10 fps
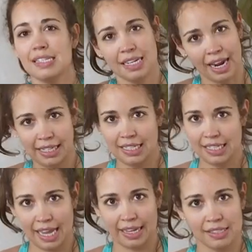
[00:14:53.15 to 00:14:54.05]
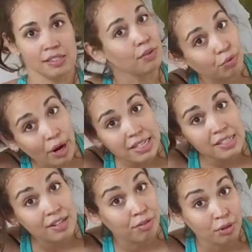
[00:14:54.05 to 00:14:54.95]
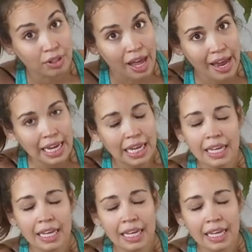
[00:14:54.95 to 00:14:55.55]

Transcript: to 90 seconds of rest if you'd like.